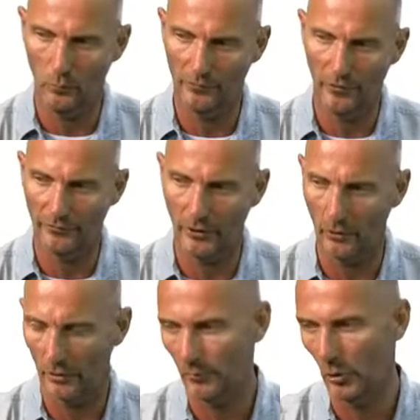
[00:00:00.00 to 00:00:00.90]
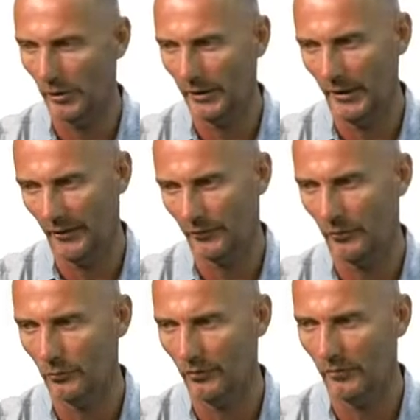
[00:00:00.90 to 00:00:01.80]
very early morning and
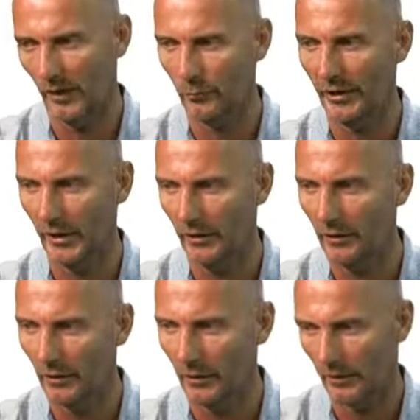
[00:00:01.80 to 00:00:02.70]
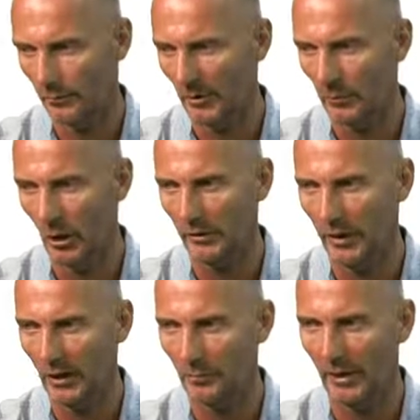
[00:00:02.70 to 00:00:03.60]
afternoon sun we get here is being blocked
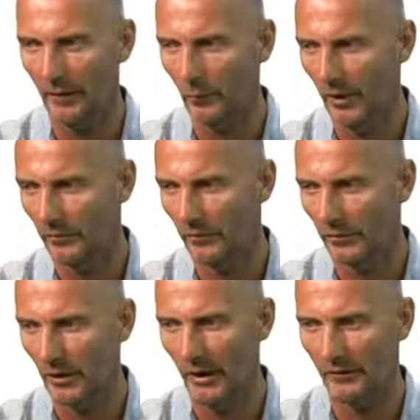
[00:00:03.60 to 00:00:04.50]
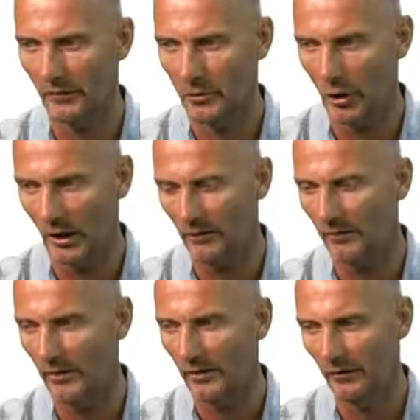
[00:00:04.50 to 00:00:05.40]
out. But otherwise, it still has the
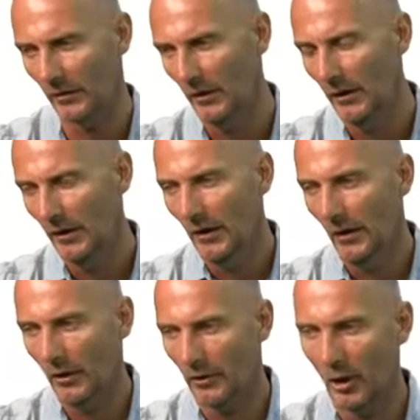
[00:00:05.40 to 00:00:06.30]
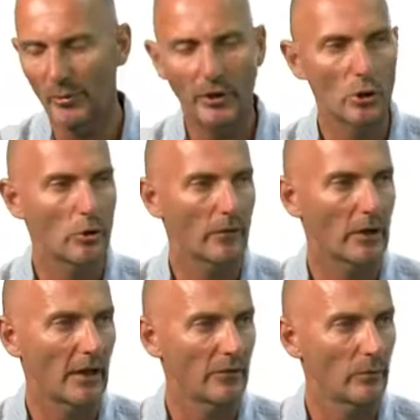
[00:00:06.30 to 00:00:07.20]
jalousies, a uh, combination of the
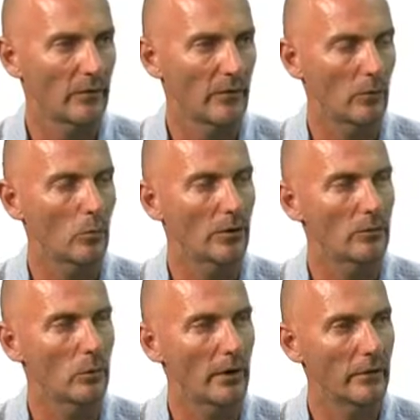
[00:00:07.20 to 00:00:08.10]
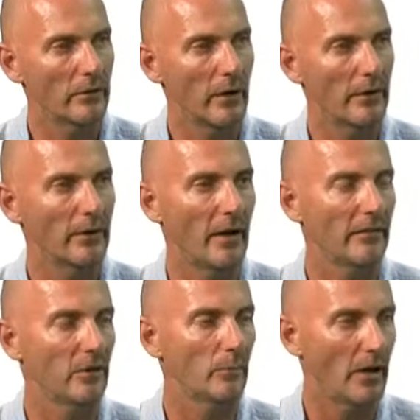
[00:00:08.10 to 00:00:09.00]
glass ones and the wooden ones, mm -hmm. and it mm-hmm.
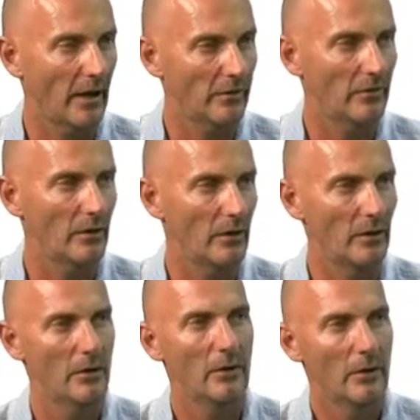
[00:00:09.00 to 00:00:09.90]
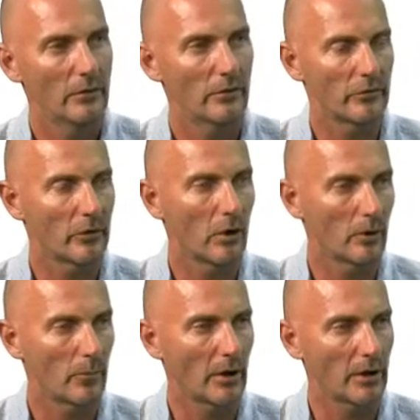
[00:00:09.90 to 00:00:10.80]
has some nasty sort of
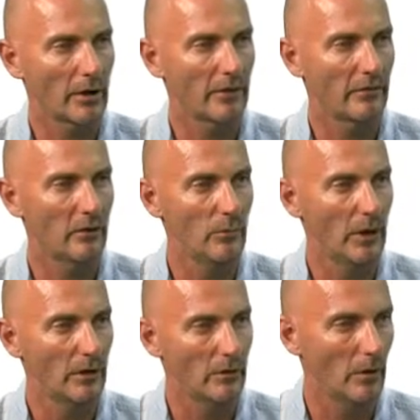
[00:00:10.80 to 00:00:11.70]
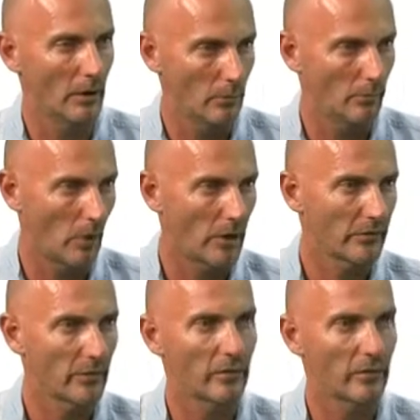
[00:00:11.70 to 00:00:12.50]
carbuncle ACME uh, it, boxes